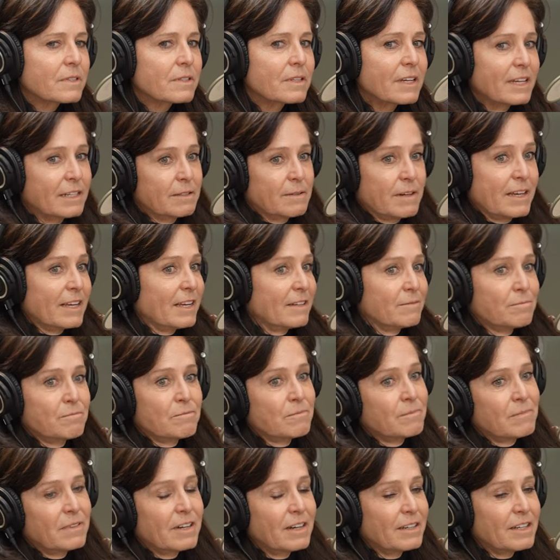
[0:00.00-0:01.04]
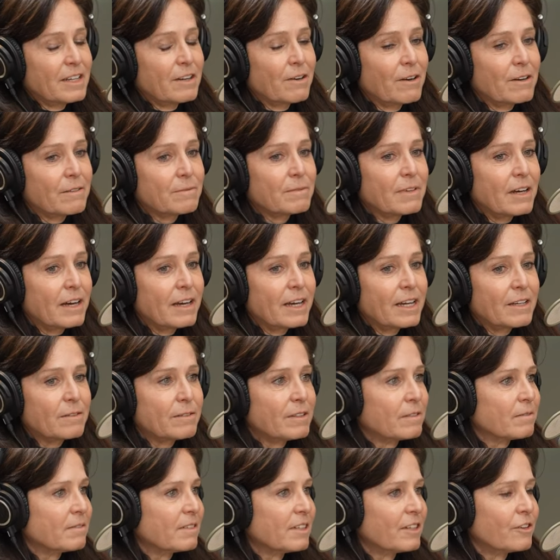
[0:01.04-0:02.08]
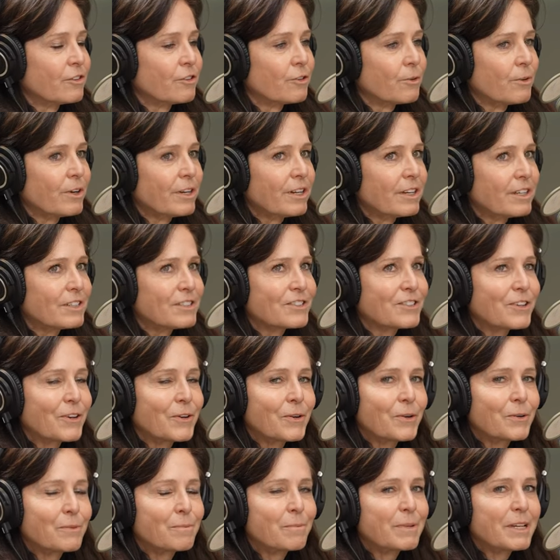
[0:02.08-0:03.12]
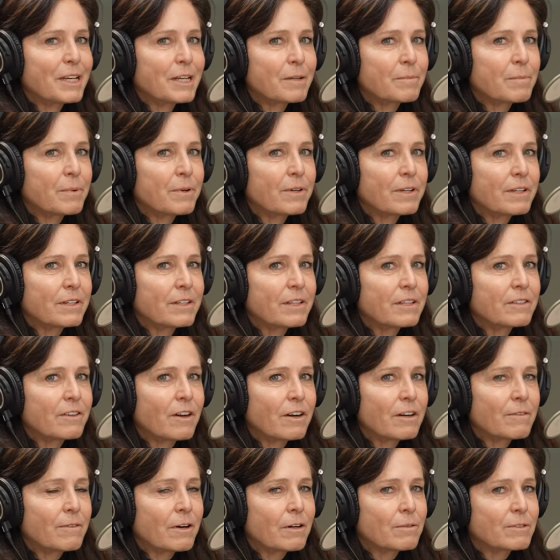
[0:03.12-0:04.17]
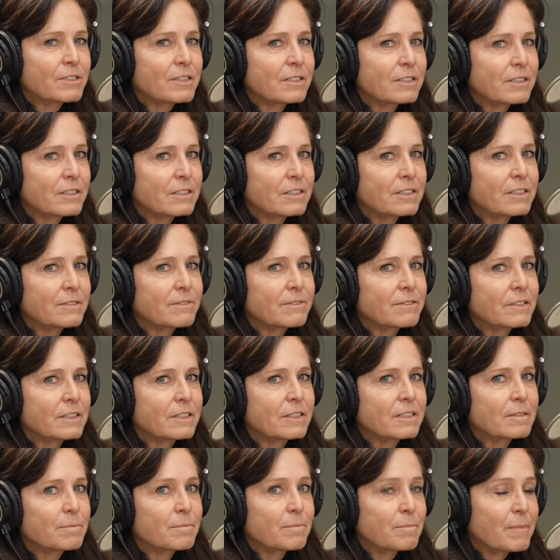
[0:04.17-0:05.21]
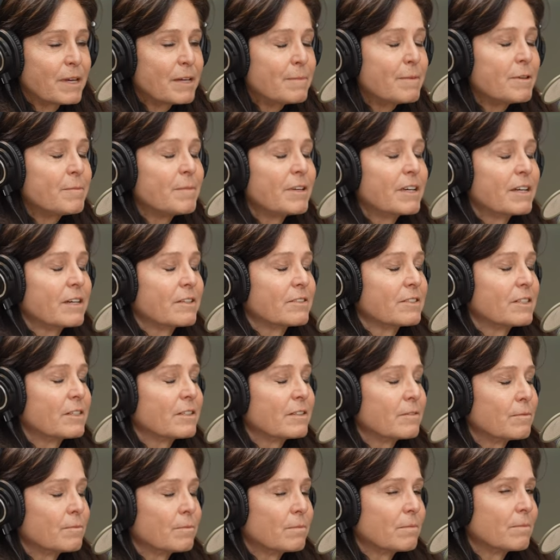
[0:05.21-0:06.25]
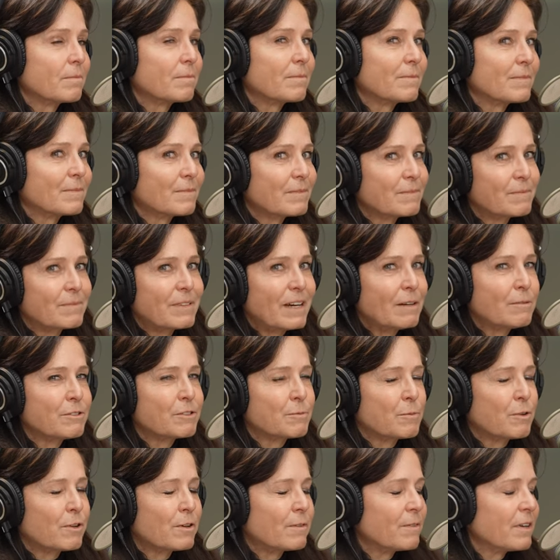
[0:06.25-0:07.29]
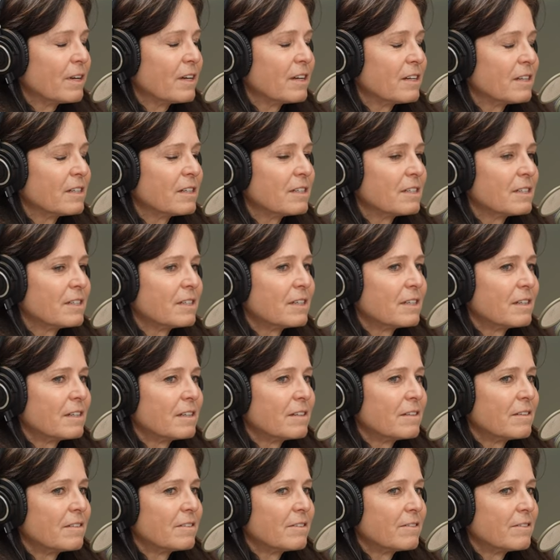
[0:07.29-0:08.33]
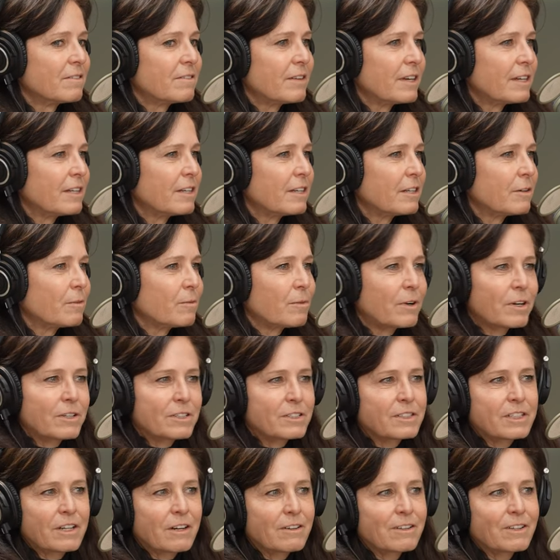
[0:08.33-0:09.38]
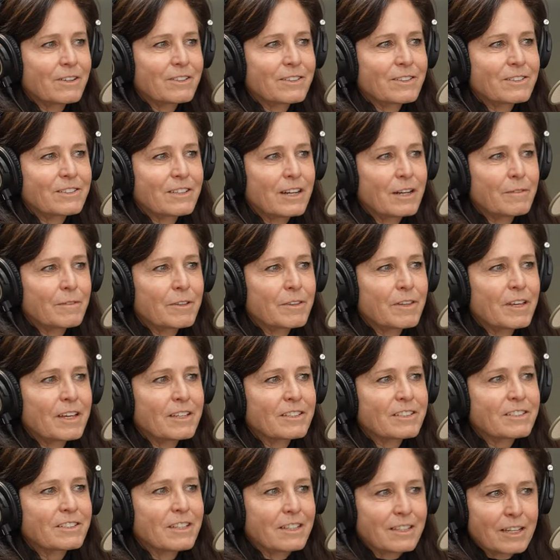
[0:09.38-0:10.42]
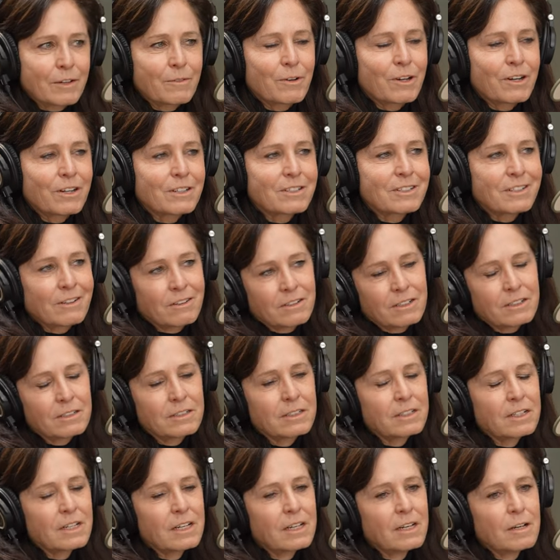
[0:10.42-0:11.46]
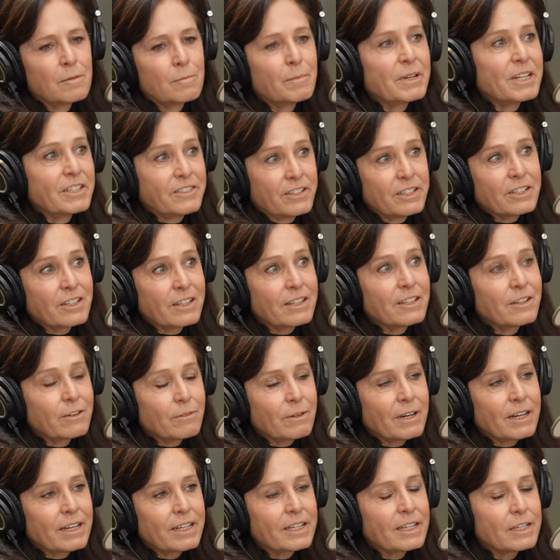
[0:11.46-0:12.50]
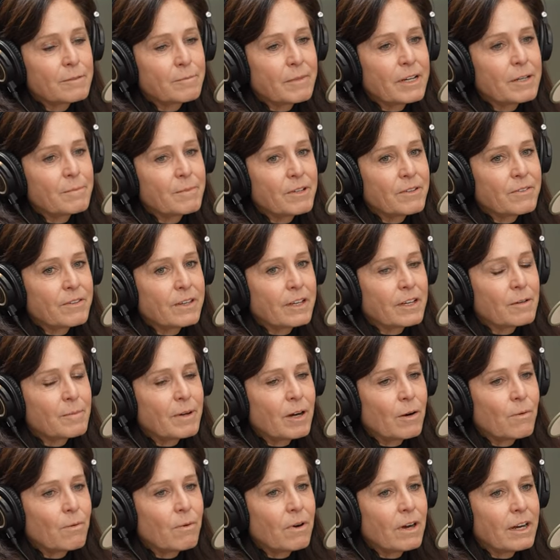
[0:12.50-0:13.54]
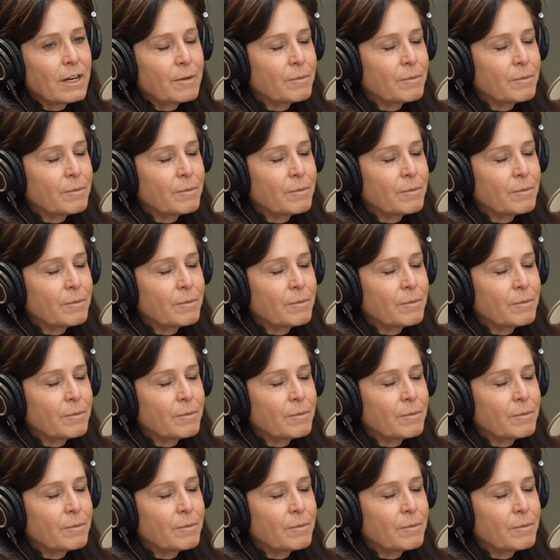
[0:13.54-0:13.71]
and and uh, you know I, I enjoyed it. So being put Narvar was a little different, maybe because it that was more of a they didn't want a CRO at the time that they said they sure. wanted a CRO. But it did. You're right. It made me think about why